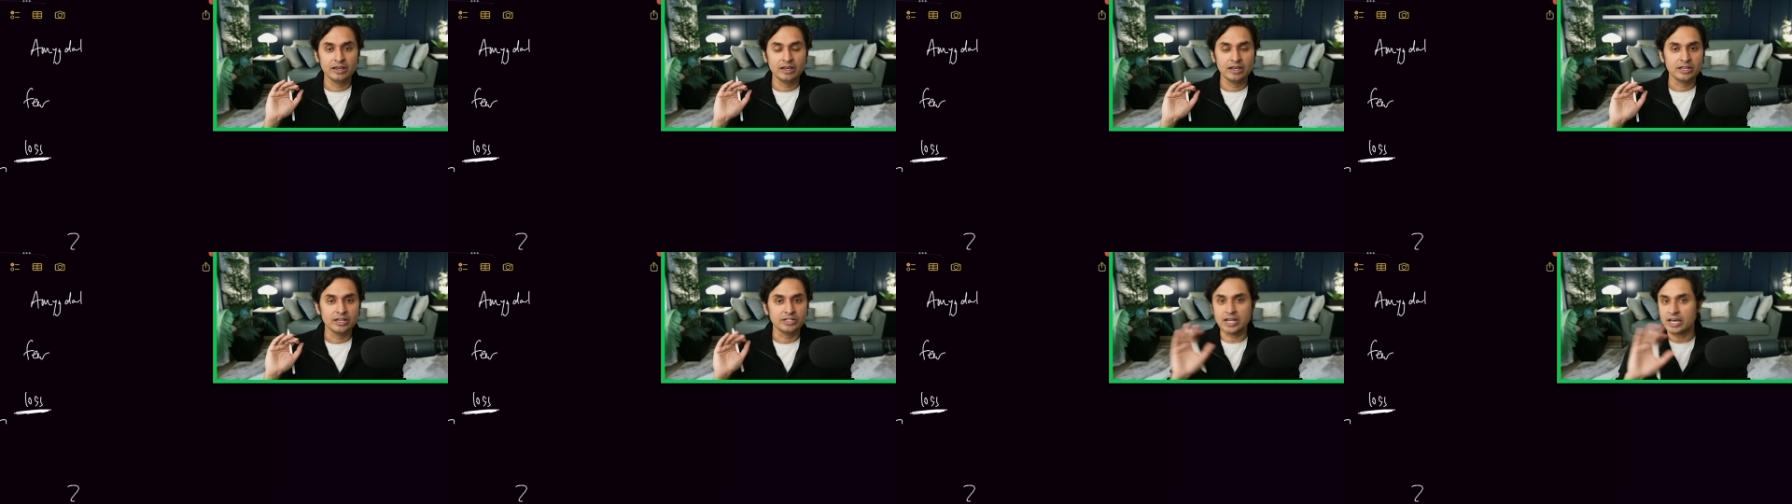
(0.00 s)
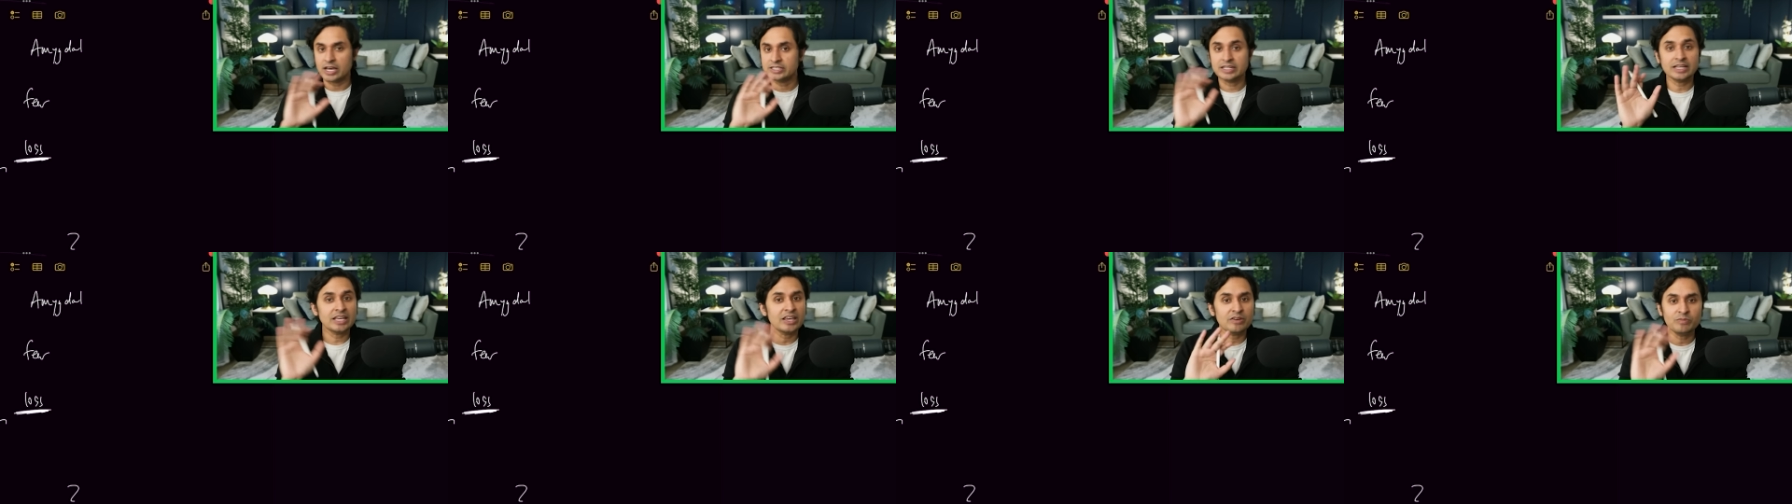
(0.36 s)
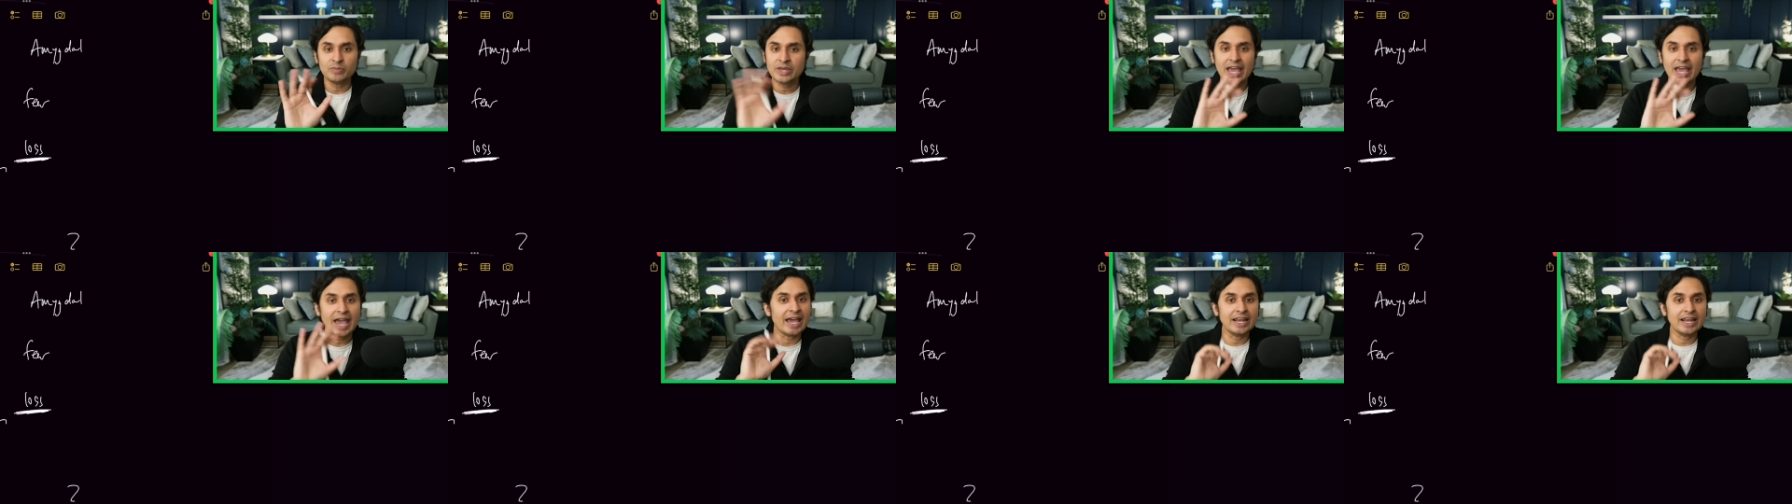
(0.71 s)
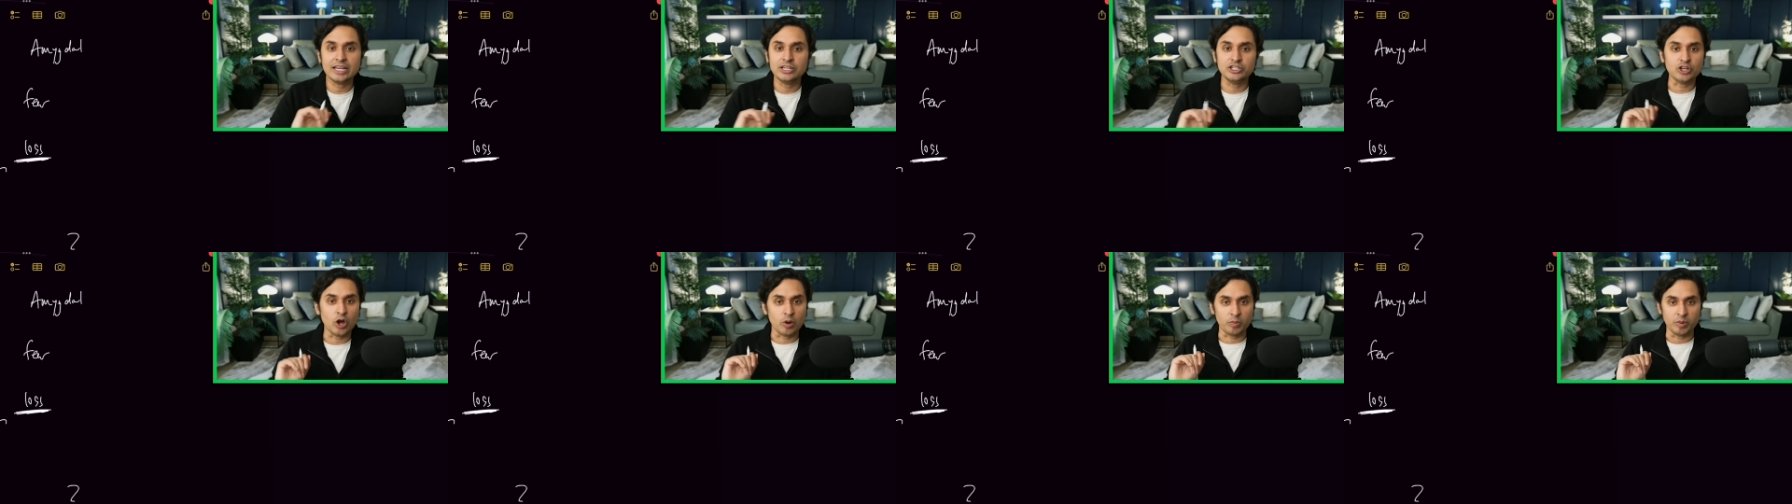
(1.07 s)
doesn't give me any
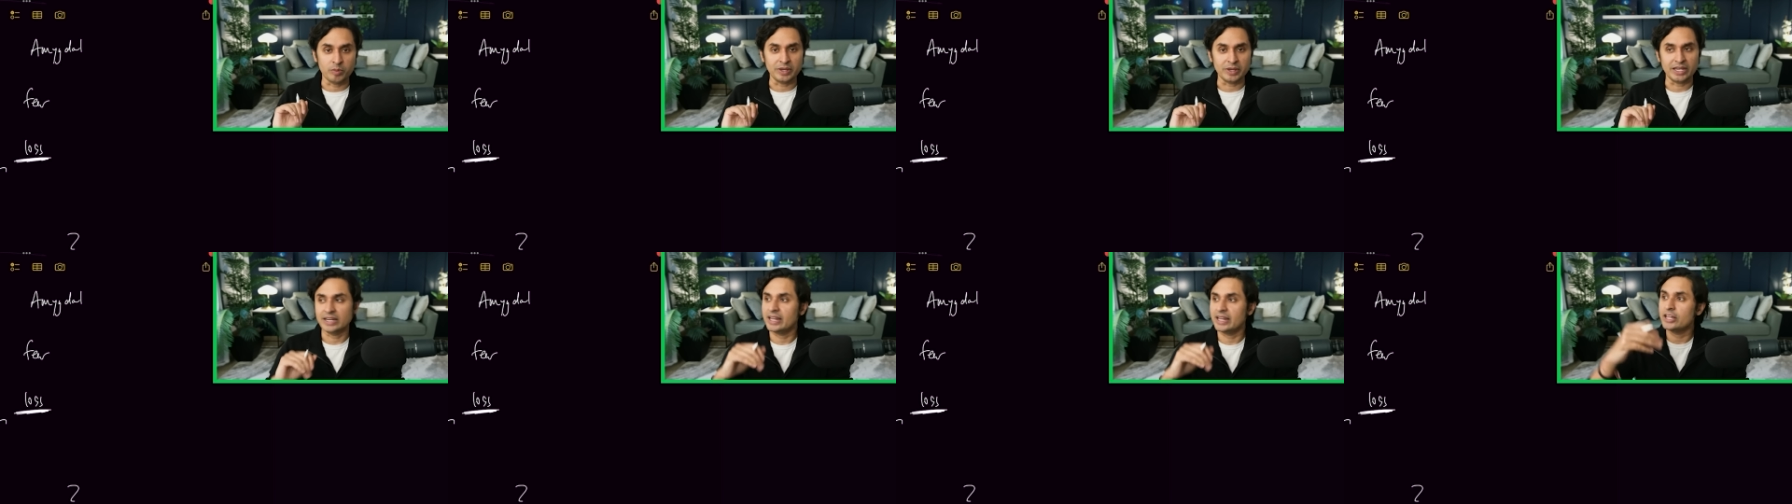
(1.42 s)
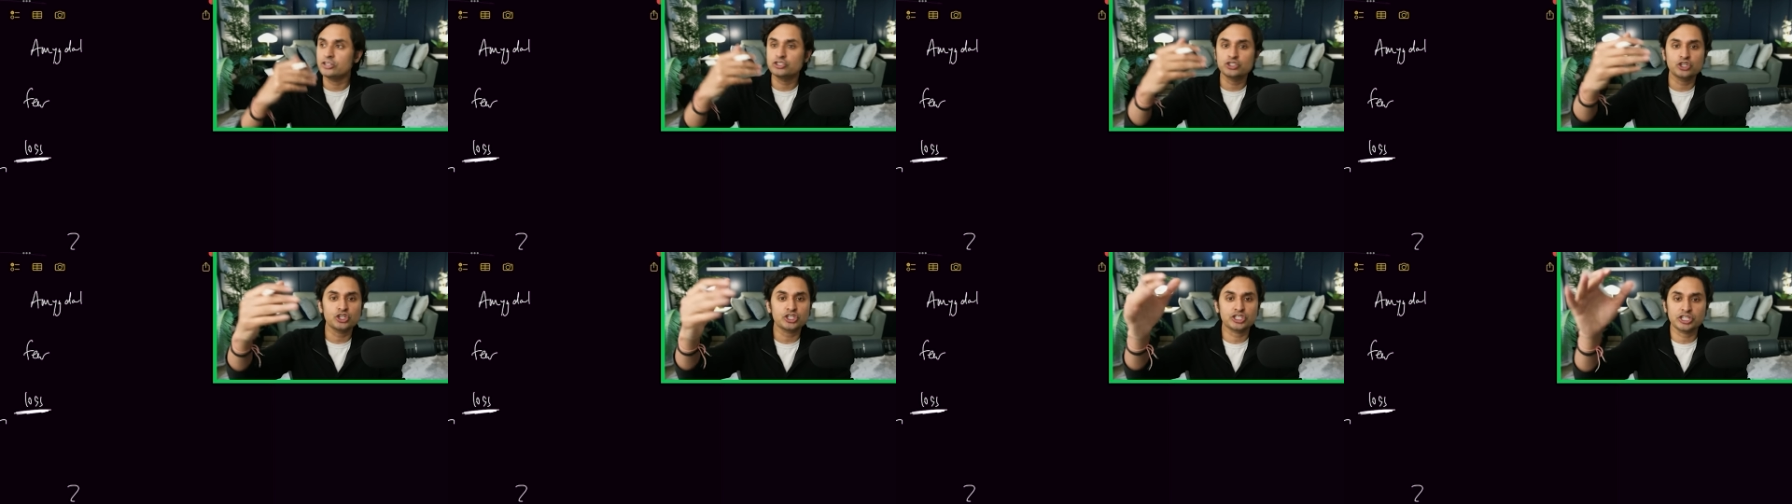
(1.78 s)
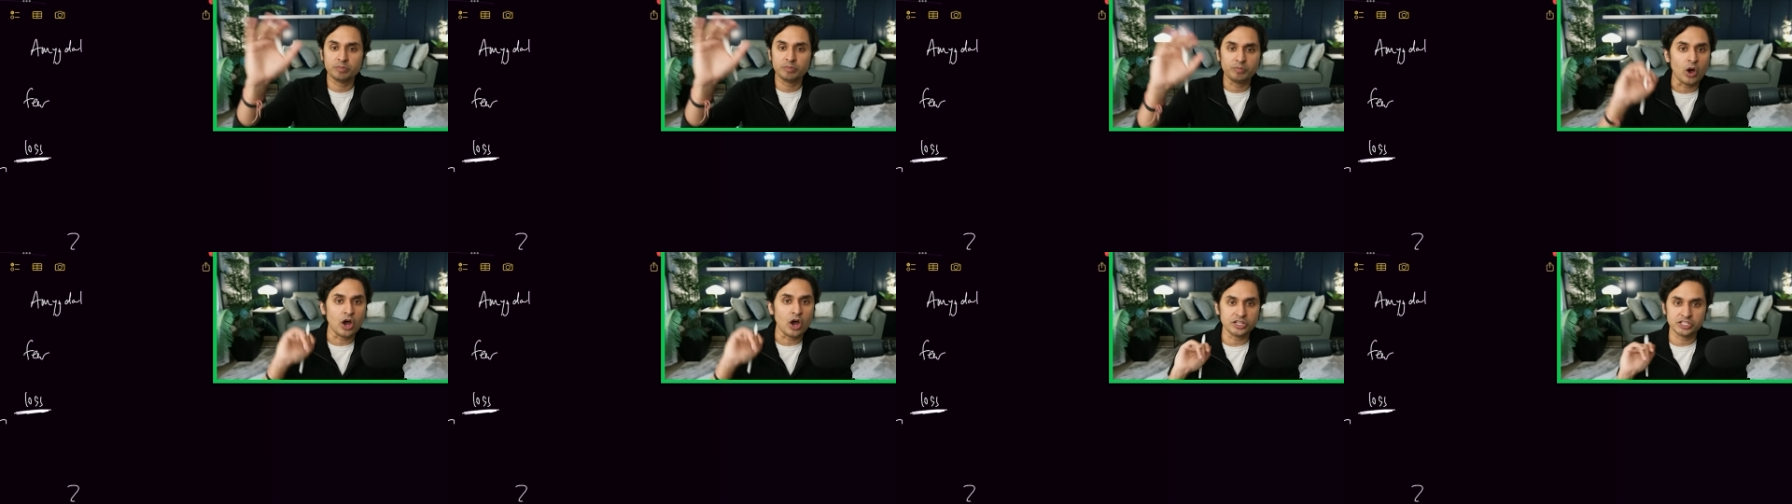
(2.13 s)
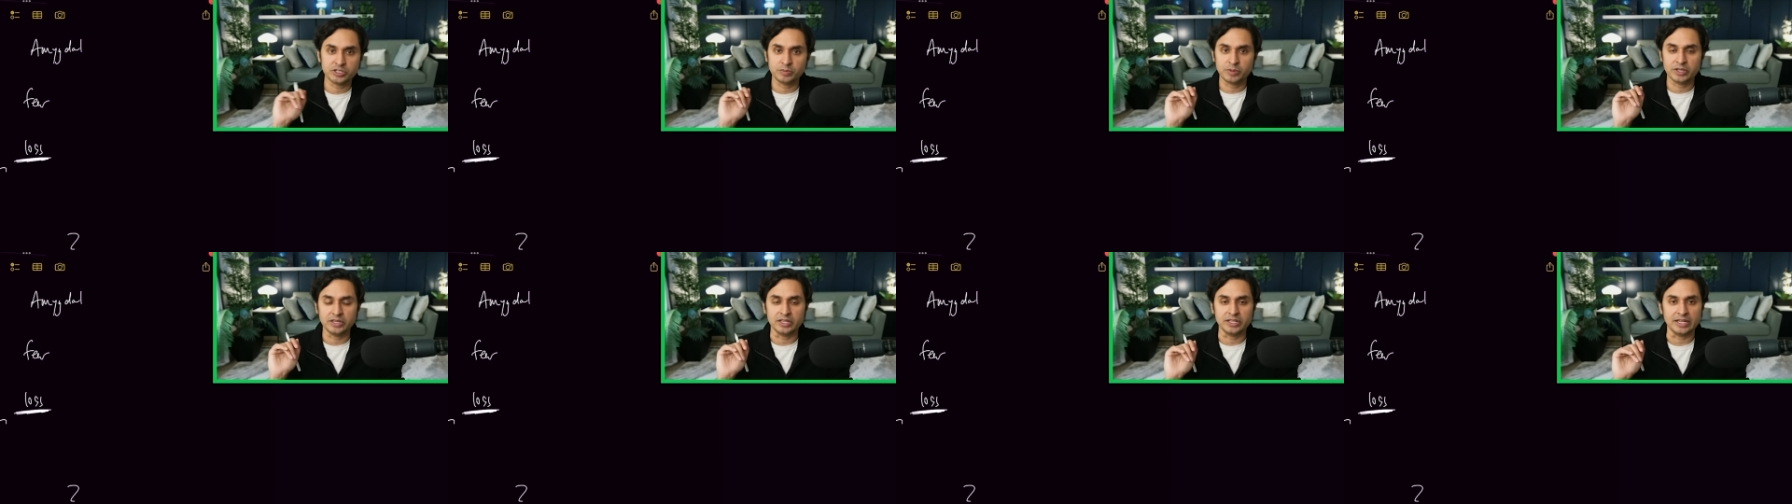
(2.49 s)
dopamine. It's just a
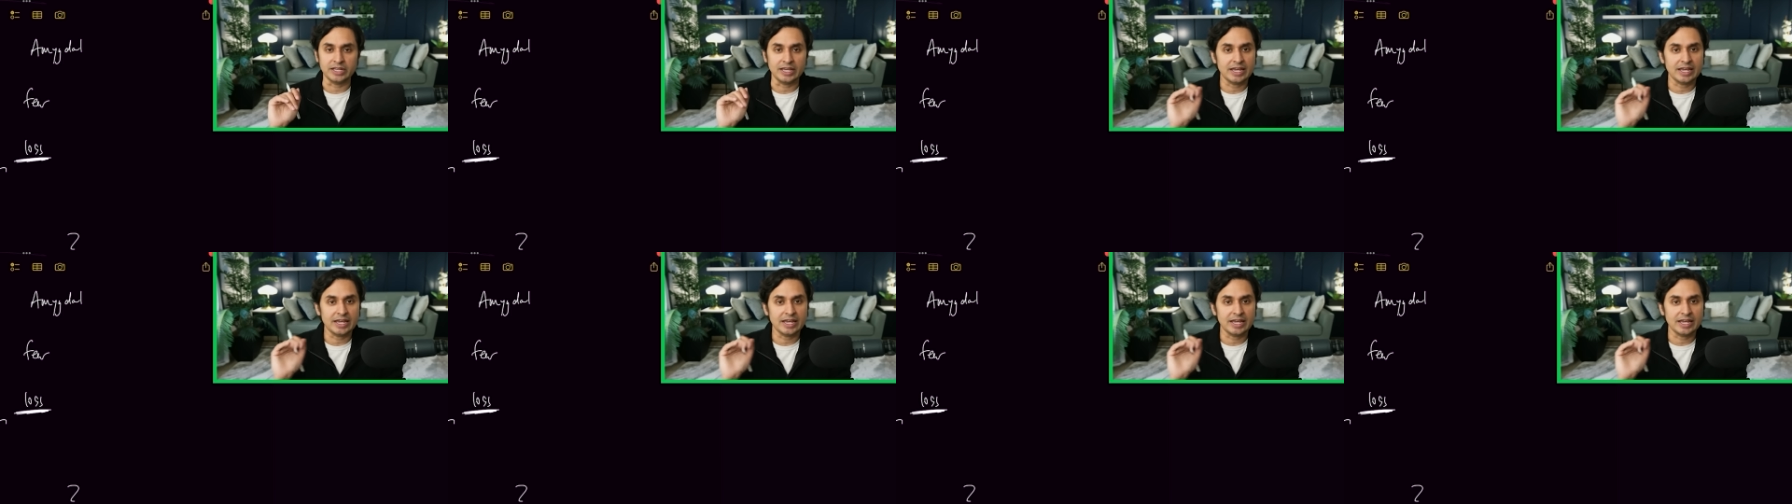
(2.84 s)
possibility.